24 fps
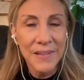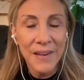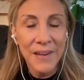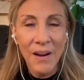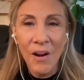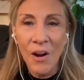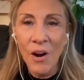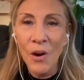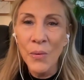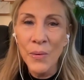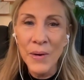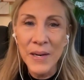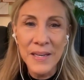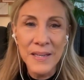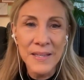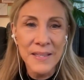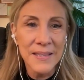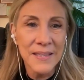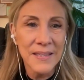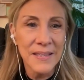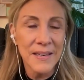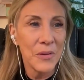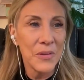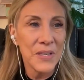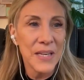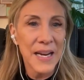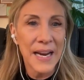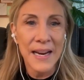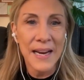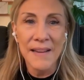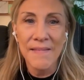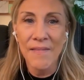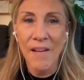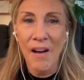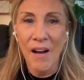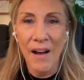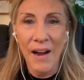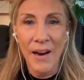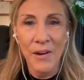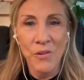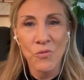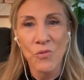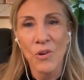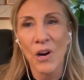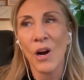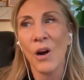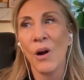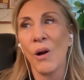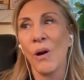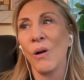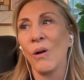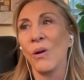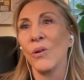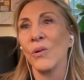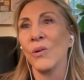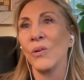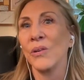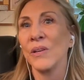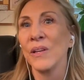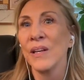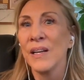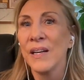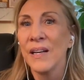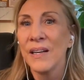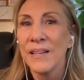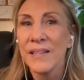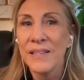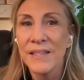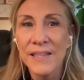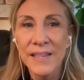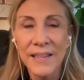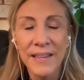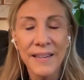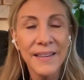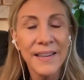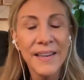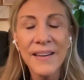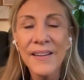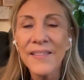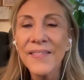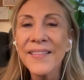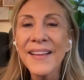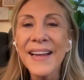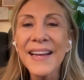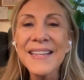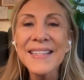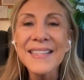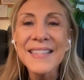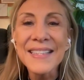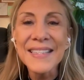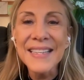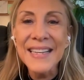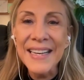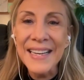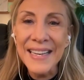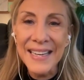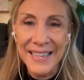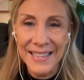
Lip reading: always taking the high road. They see